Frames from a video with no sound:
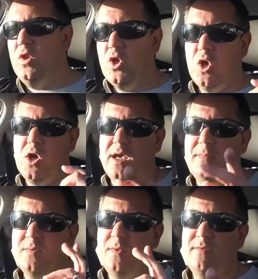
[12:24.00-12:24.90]
the car
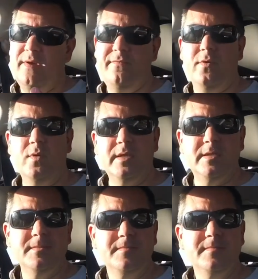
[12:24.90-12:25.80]
keeps moving forward.
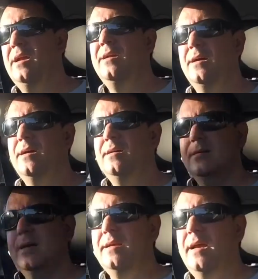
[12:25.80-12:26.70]

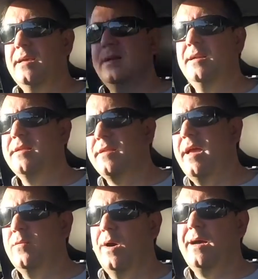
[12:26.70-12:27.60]
I can
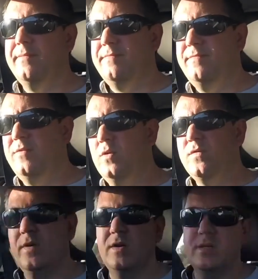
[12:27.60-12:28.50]
understand why
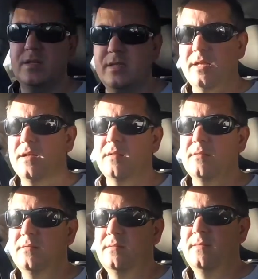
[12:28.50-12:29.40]
Volkswagen sell
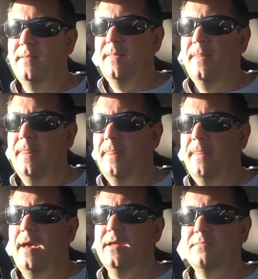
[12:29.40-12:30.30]

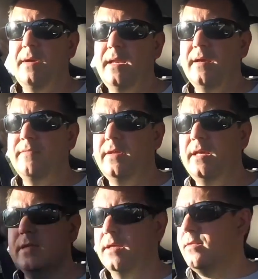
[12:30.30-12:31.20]
as many of
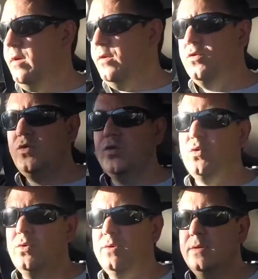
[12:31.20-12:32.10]
these as they do.
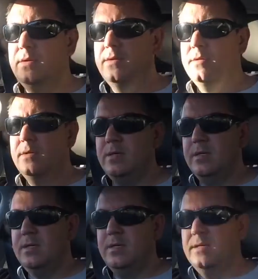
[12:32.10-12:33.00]

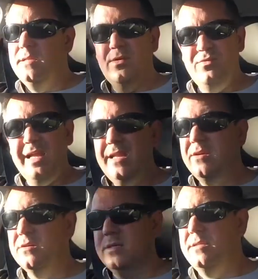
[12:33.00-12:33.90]
They're really
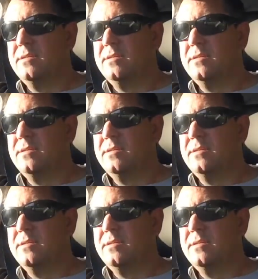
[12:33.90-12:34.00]
good.